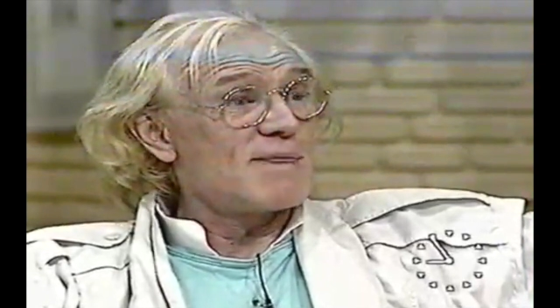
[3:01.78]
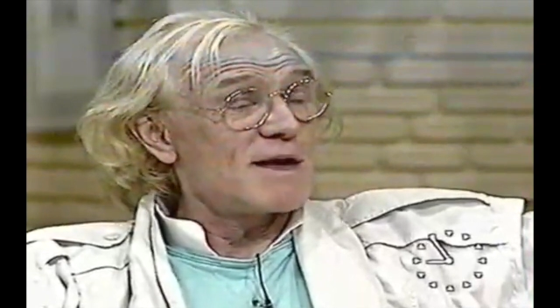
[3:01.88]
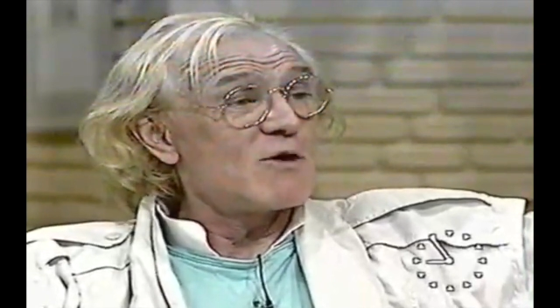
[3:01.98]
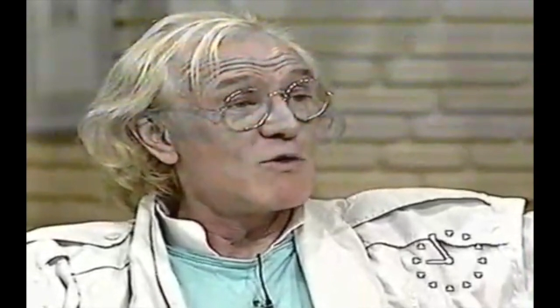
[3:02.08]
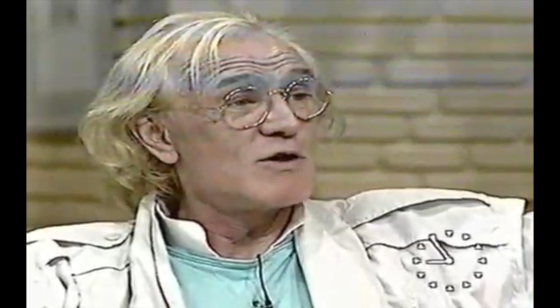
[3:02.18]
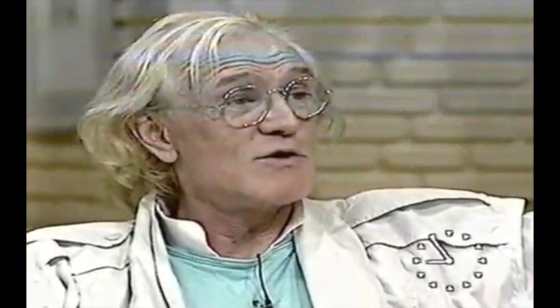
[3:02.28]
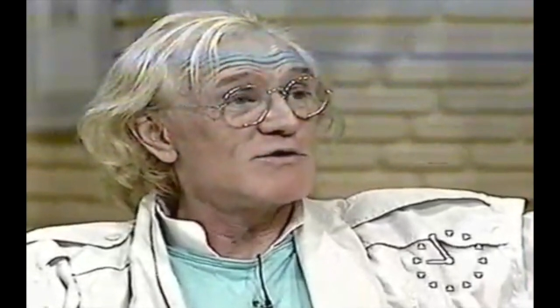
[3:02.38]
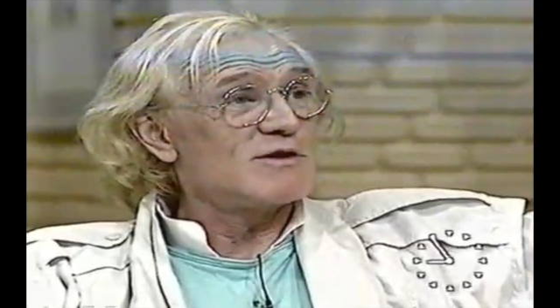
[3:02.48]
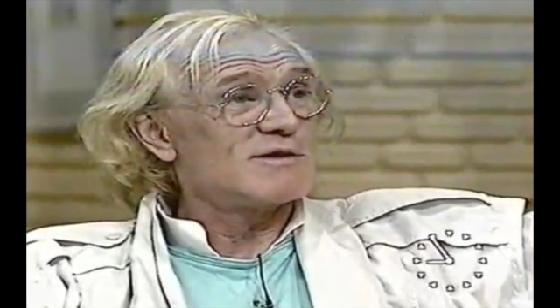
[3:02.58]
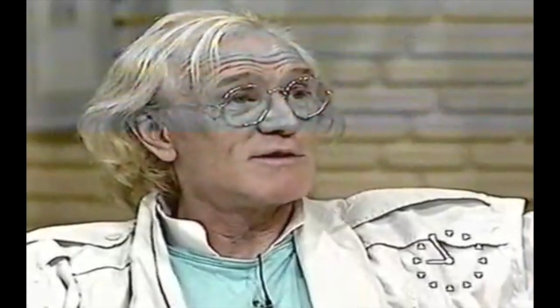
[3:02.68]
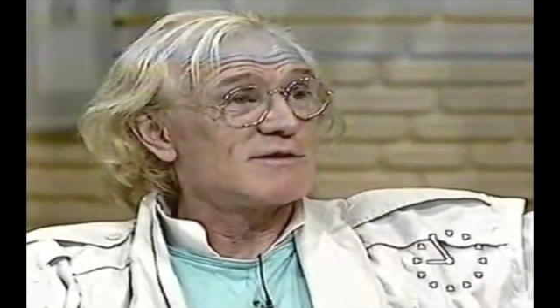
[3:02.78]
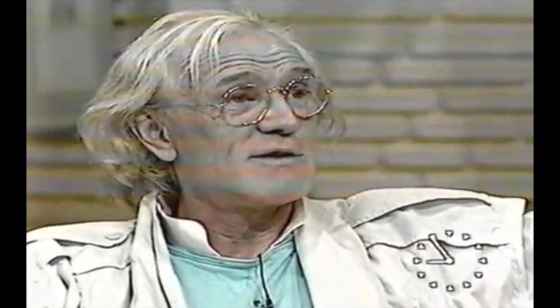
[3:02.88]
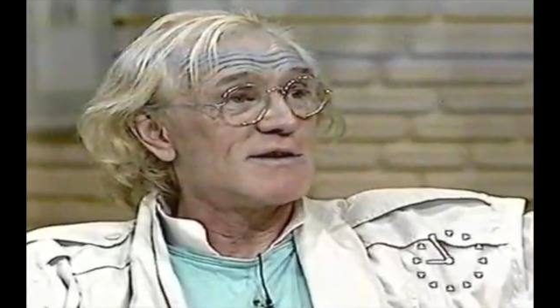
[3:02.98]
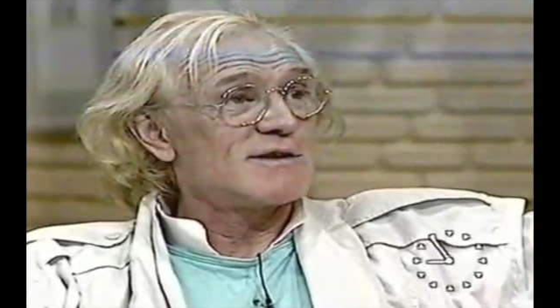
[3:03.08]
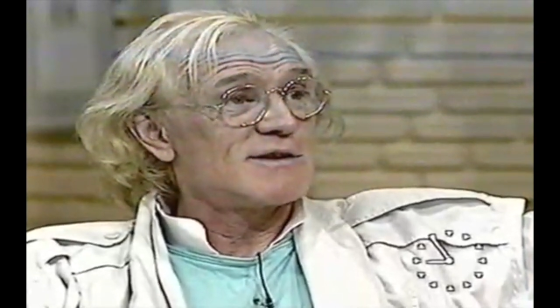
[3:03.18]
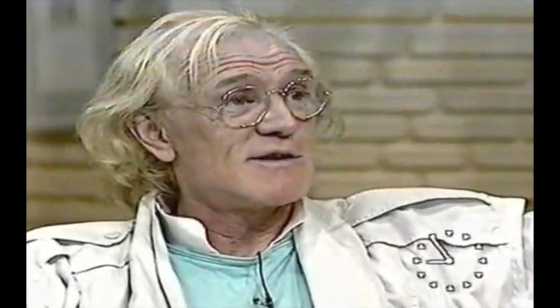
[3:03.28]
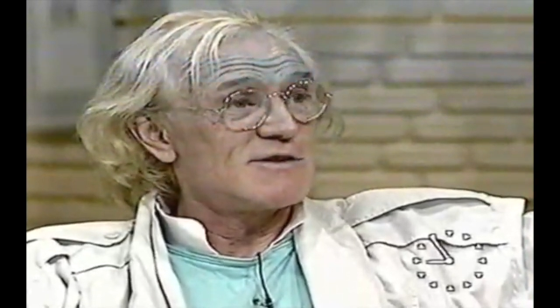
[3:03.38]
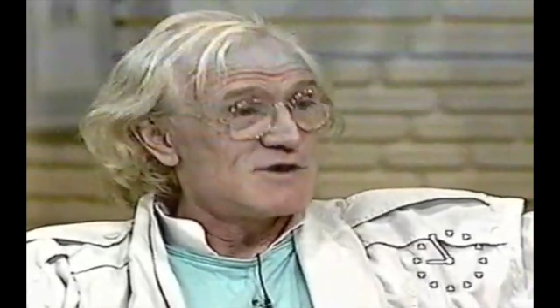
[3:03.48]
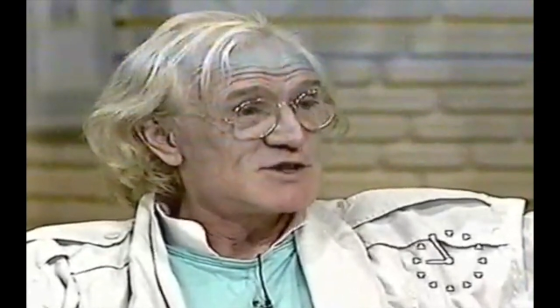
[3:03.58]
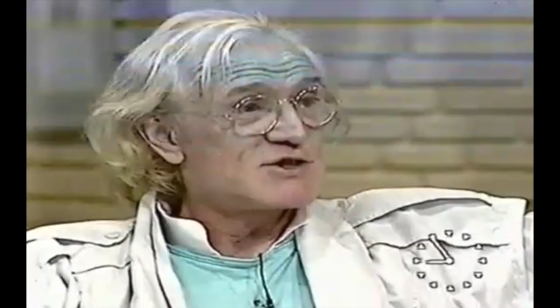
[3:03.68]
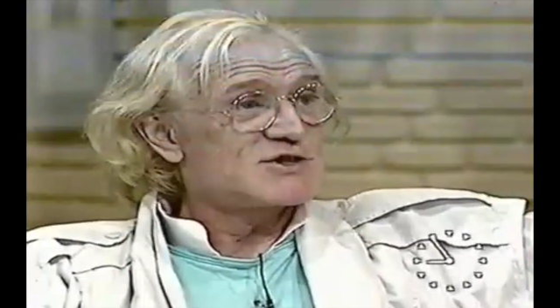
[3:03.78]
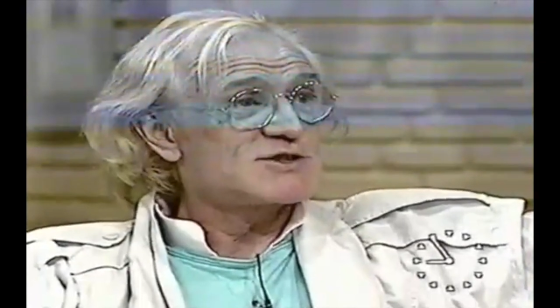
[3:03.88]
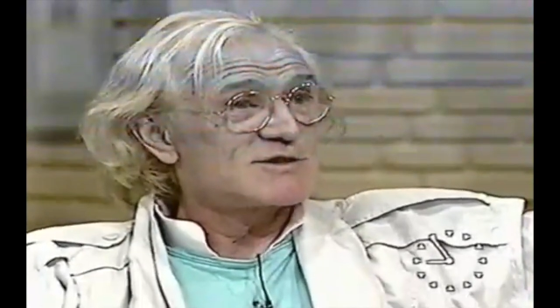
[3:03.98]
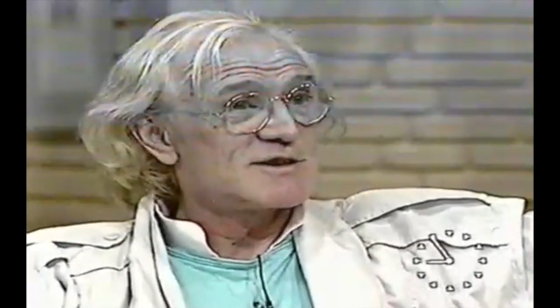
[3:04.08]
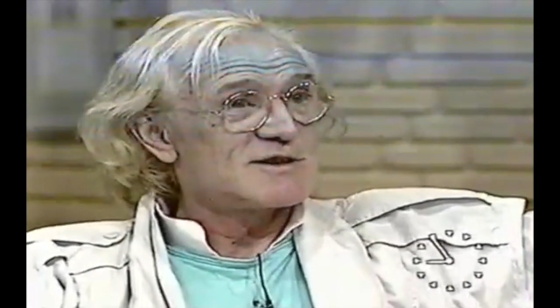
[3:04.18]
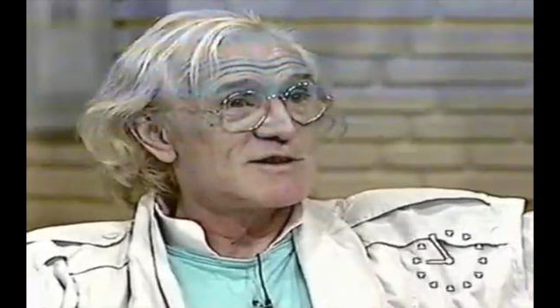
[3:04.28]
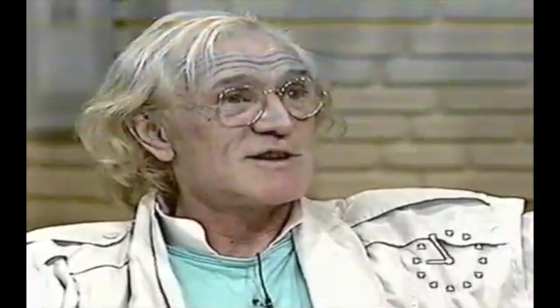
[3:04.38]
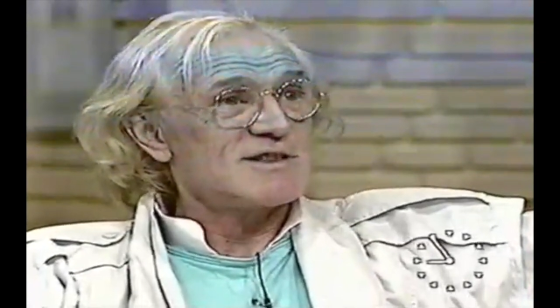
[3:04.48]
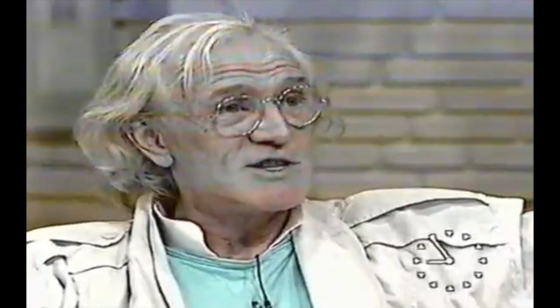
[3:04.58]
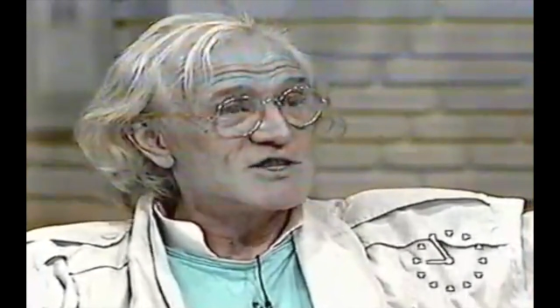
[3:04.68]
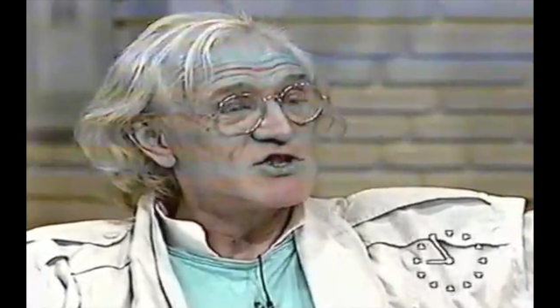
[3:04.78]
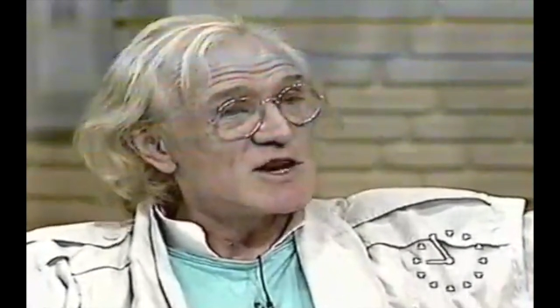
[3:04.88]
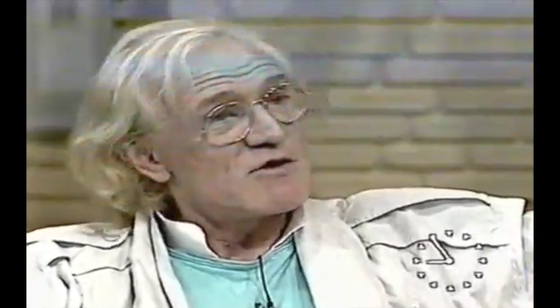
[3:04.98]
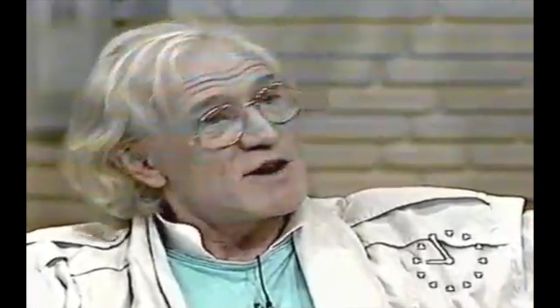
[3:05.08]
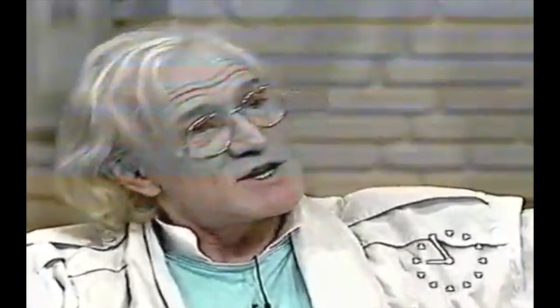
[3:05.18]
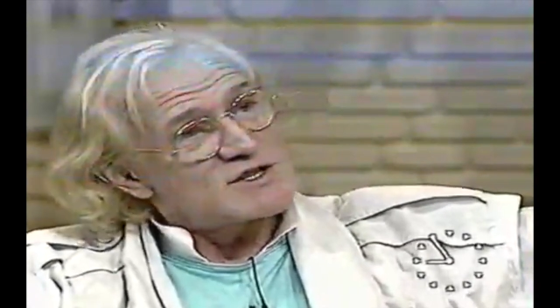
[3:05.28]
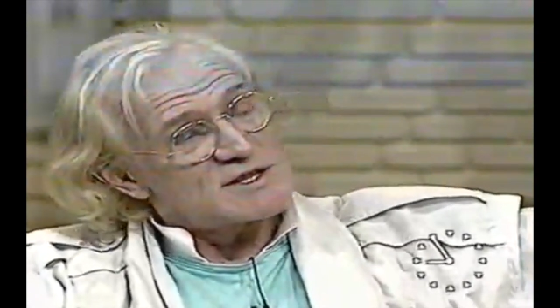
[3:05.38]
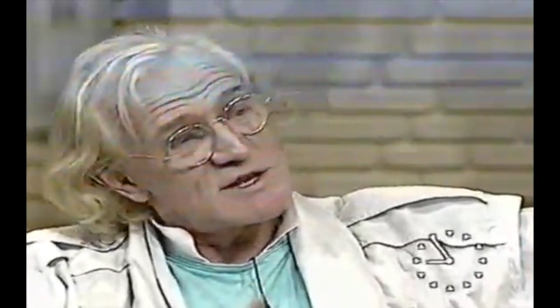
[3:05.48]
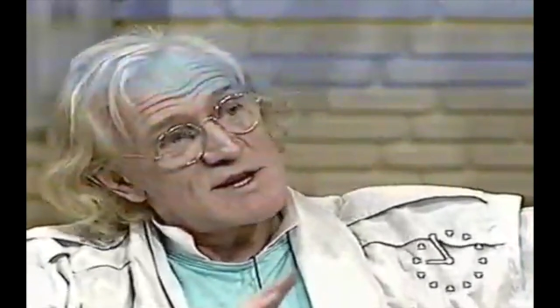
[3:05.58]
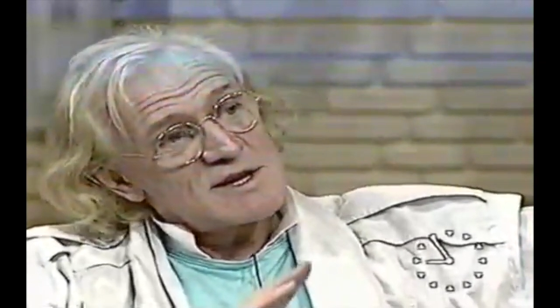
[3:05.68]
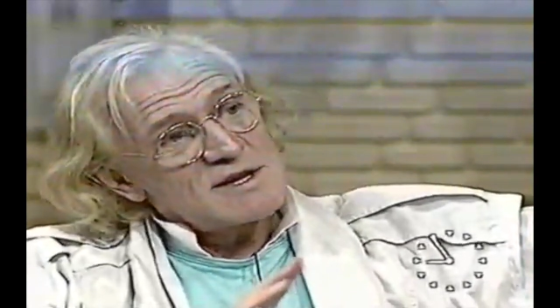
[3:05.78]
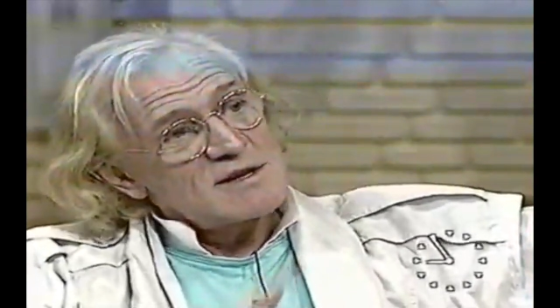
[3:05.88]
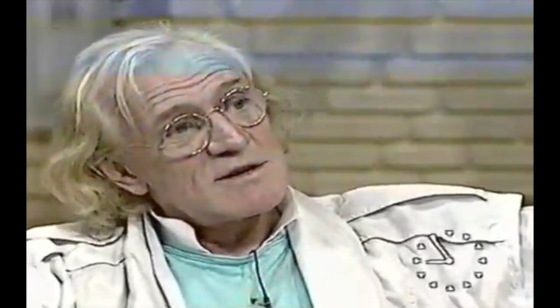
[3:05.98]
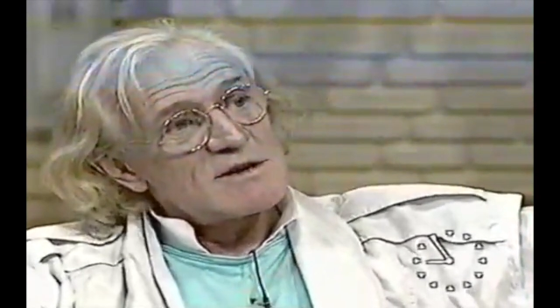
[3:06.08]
and they are wonderful. This, this generation. That, do you reckon?